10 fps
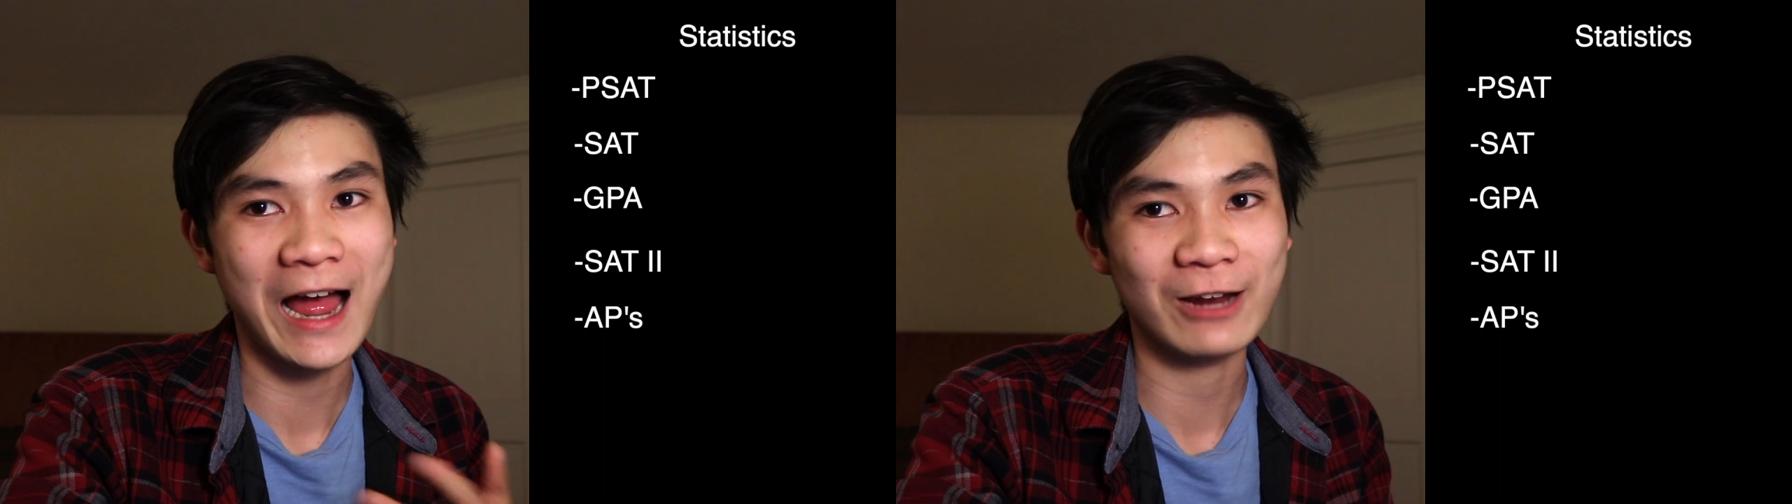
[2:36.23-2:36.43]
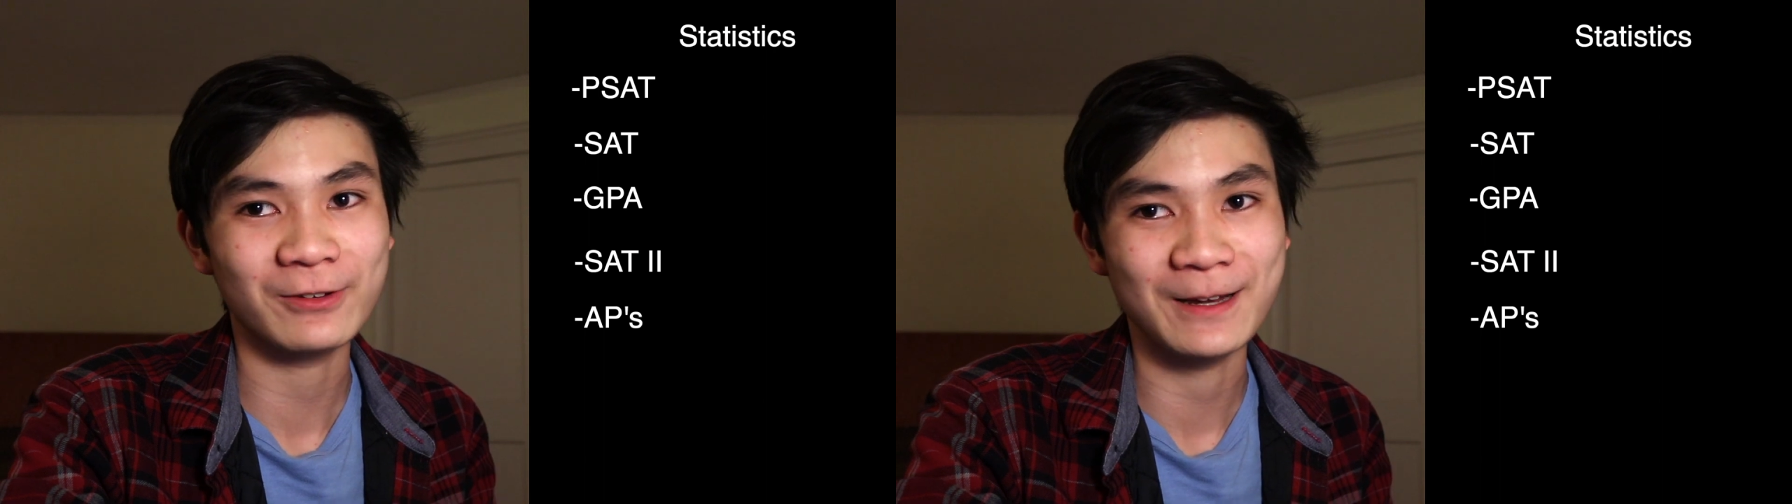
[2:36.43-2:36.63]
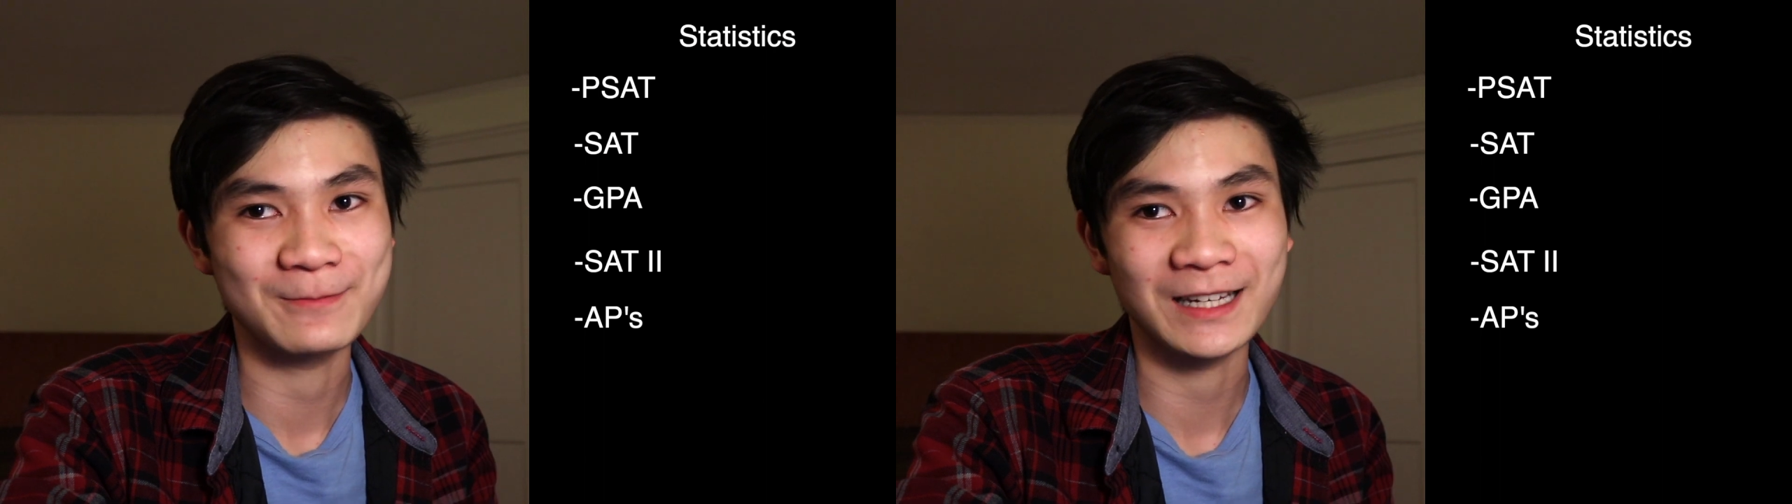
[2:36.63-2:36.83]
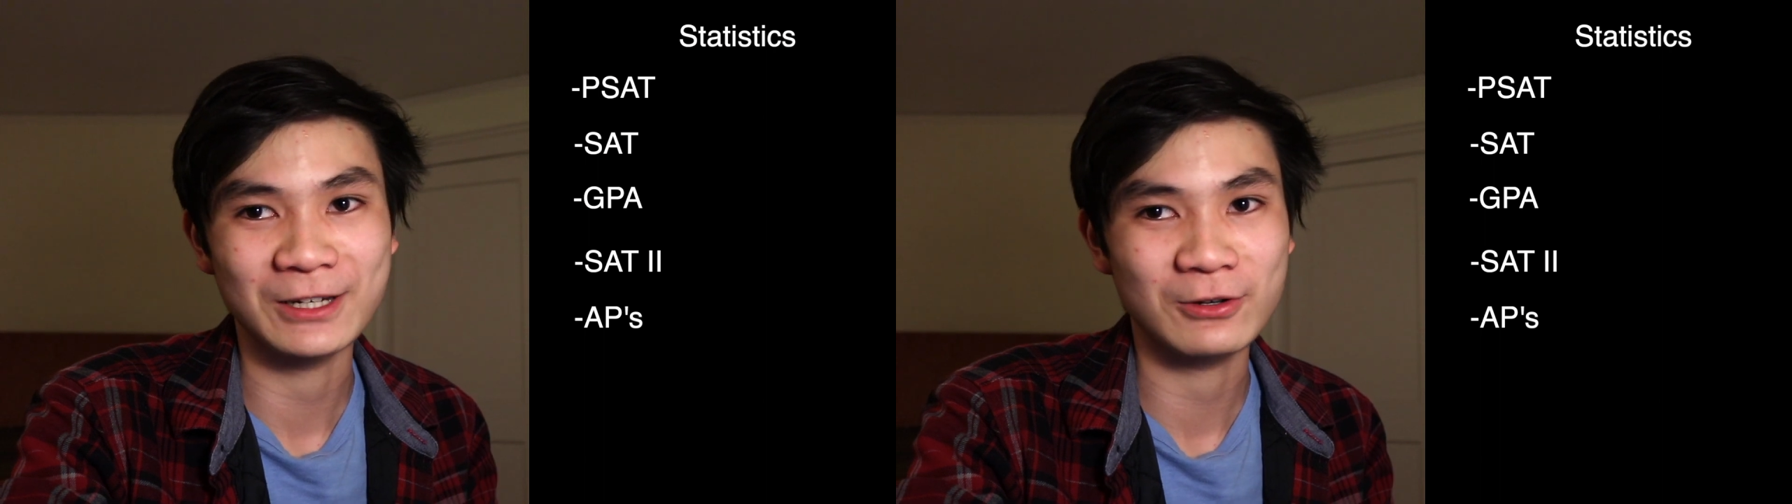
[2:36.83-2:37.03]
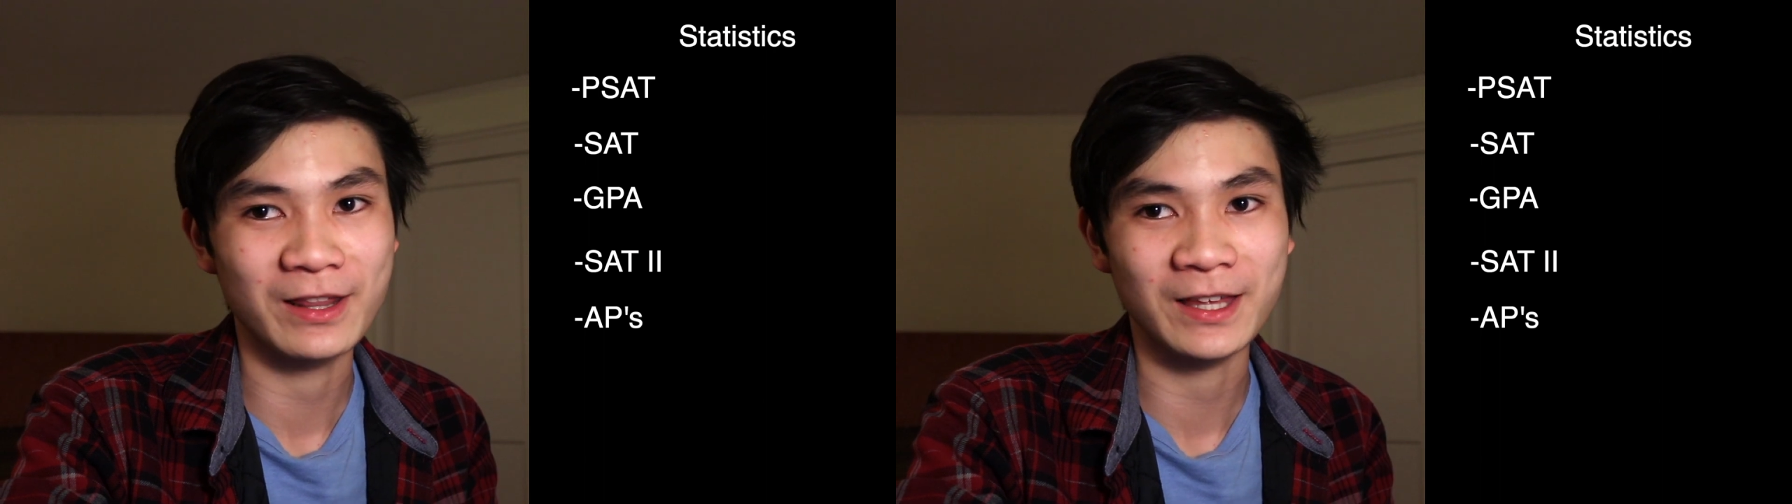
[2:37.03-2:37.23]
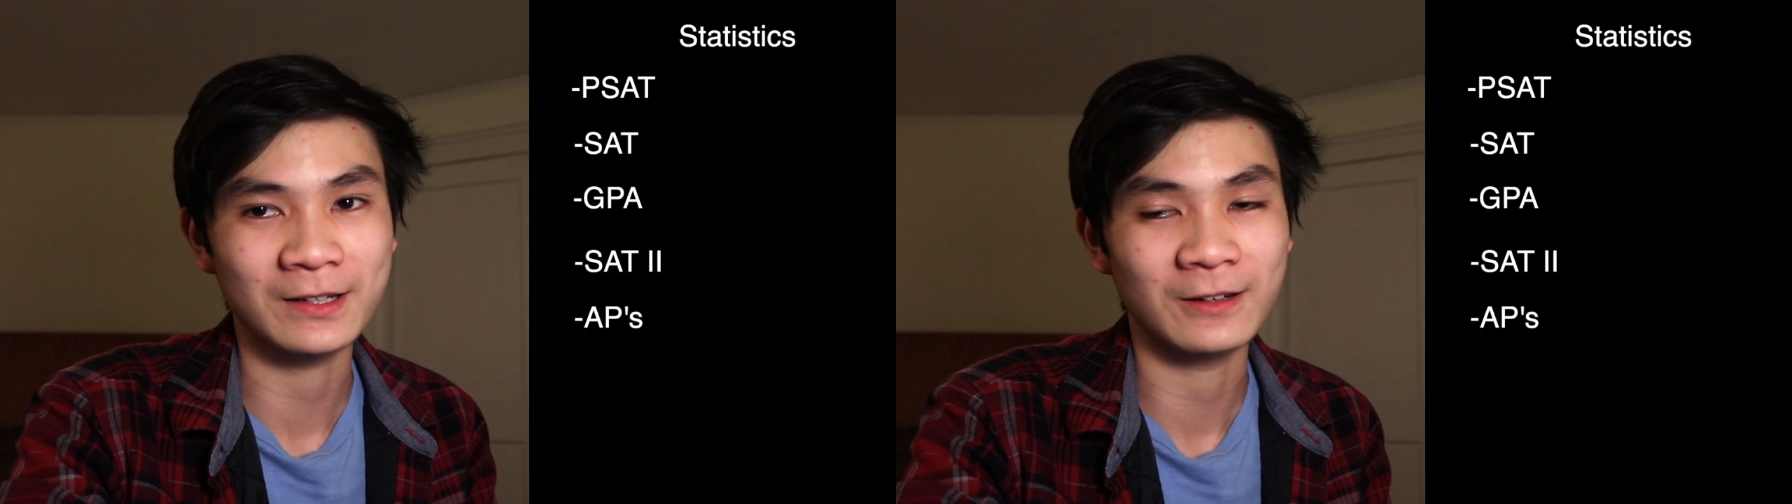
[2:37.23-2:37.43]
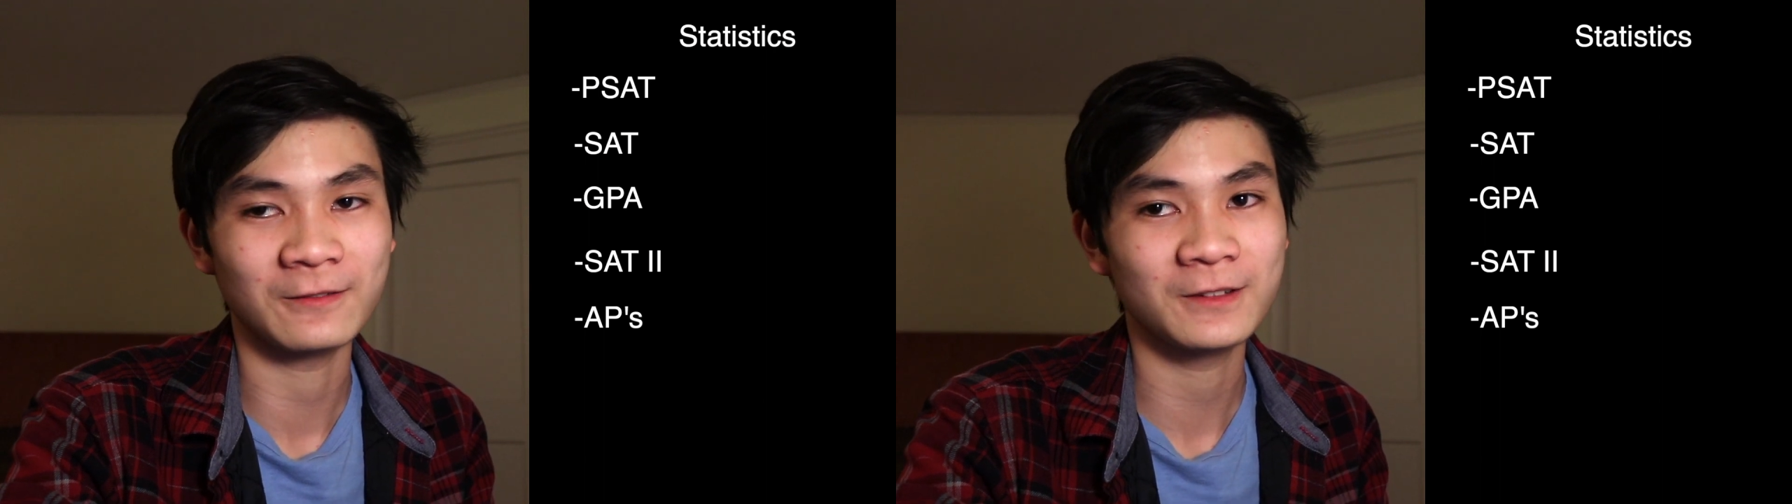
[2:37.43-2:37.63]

acronyms that you can think of